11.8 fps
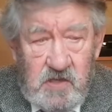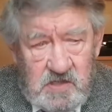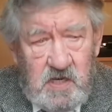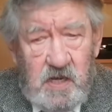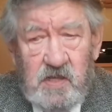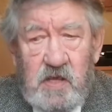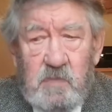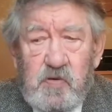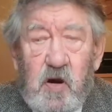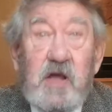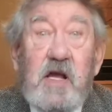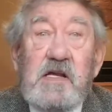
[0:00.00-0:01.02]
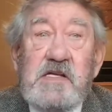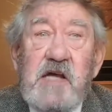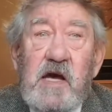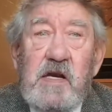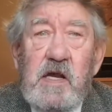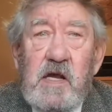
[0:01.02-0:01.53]
Just like the prodigal
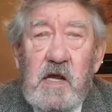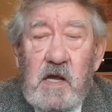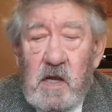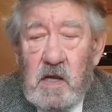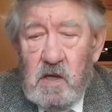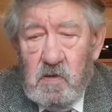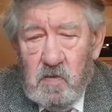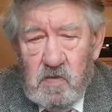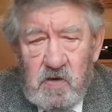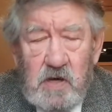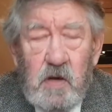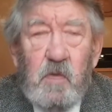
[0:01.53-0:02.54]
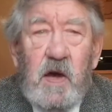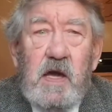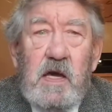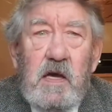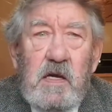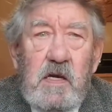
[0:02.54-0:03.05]
son who ran
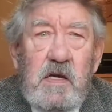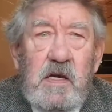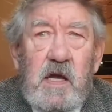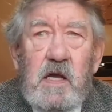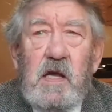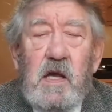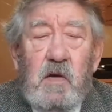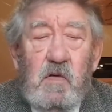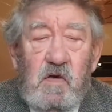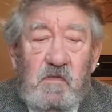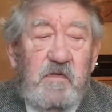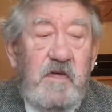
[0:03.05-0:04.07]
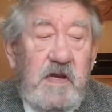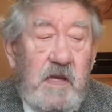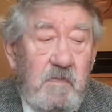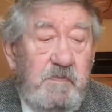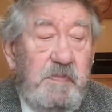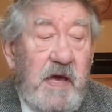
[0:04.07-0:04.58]
away and was
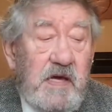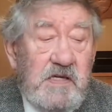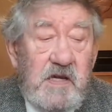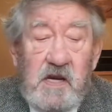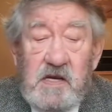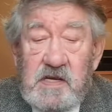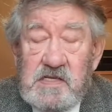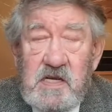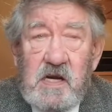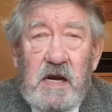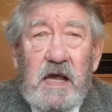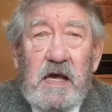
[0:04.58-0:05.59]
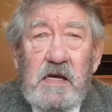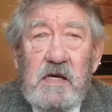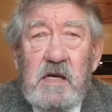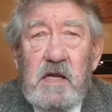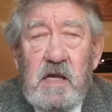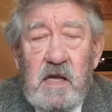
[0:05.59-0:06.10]
feeding pigs in a distant
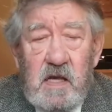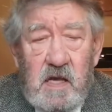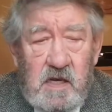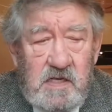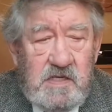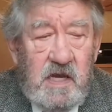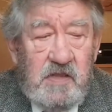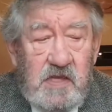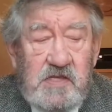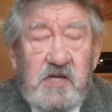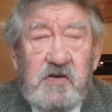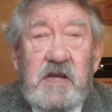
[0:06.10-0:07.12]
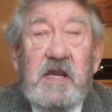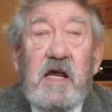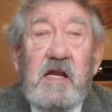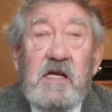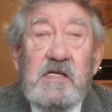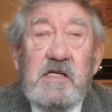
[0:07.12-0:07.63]
land and said, "This is
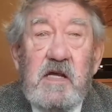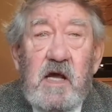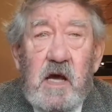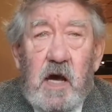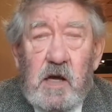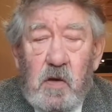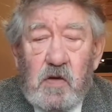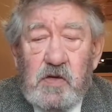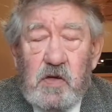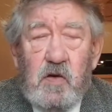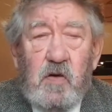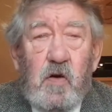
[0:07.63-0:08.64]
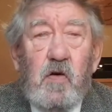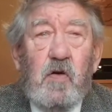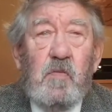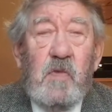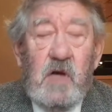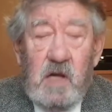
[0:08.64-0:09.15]
ridiculous. I ought to go
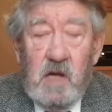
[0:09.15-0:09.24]
home."